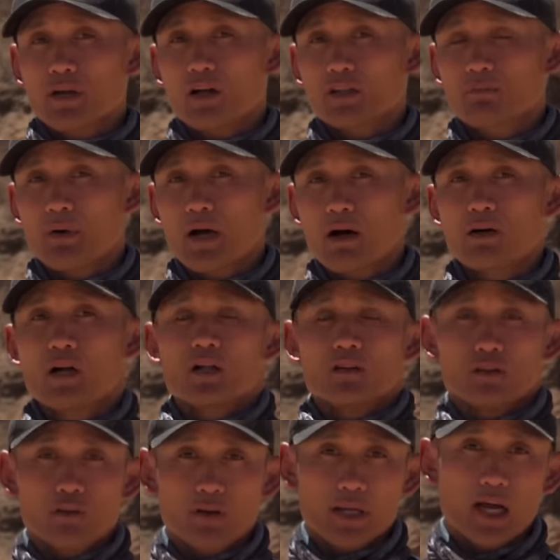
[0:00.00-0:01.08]
talked about
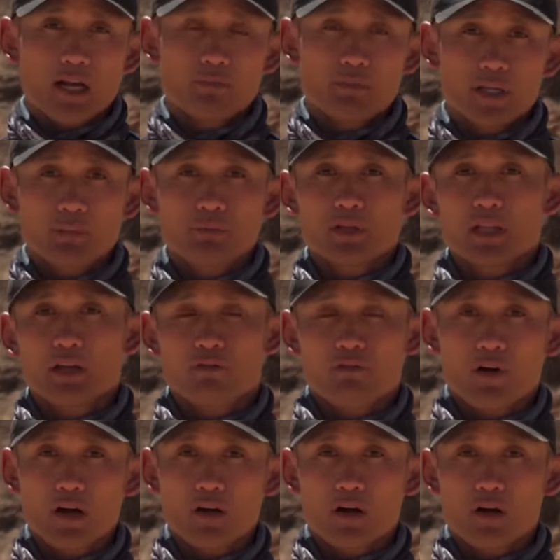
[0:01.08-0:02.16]
learning how to manipulate your
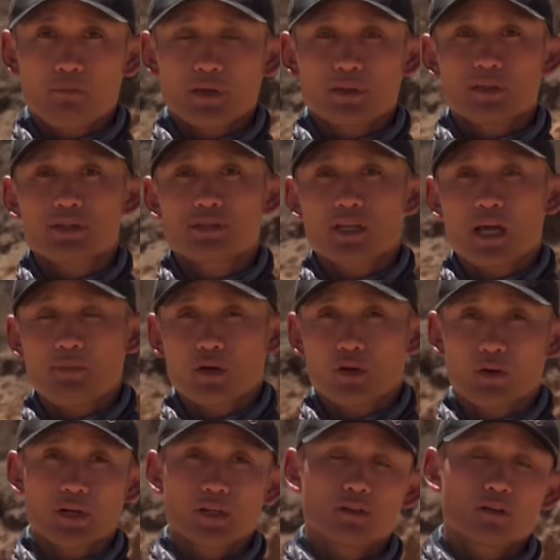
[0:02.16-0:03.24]
firearm, but this time you're
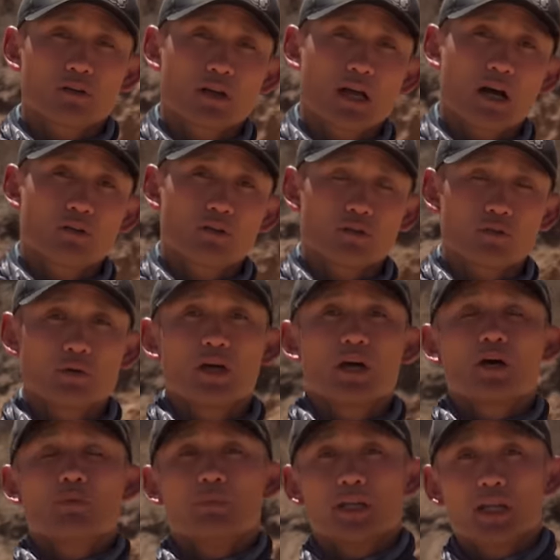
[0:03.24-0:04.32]
going to learn how to
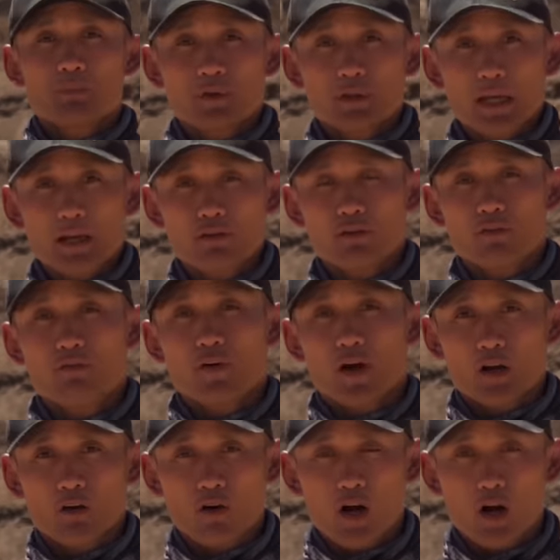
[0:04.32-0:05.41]
manipulate your
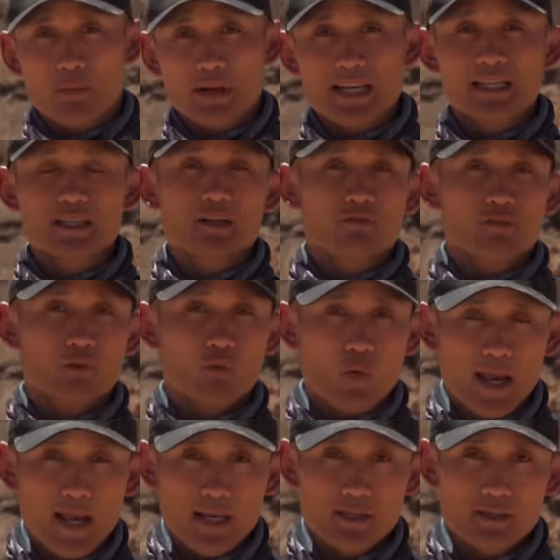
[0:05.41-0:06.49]
firearm in different
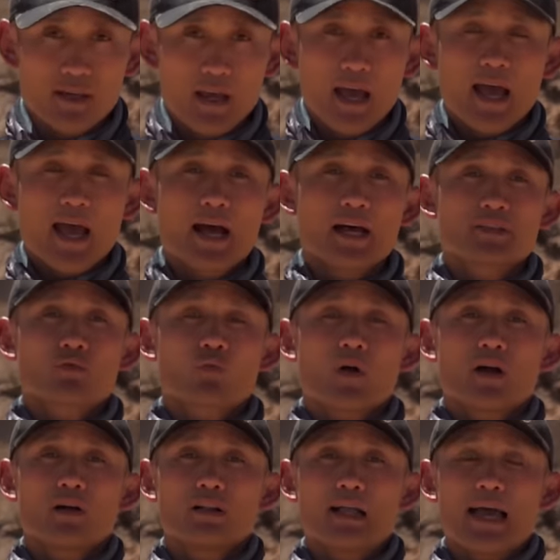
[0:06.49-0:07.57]
ways, as
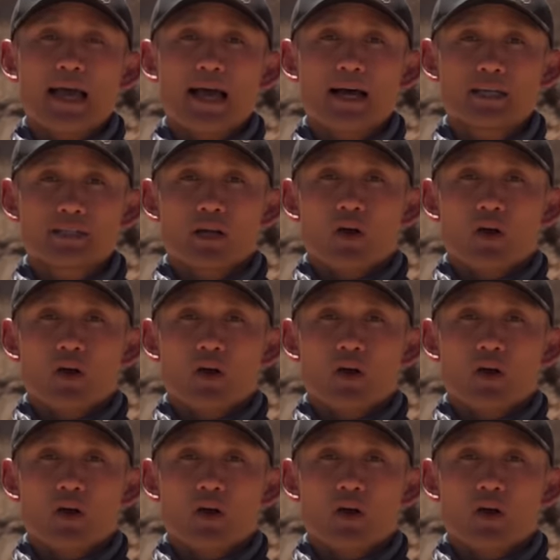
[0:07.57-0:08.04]
well as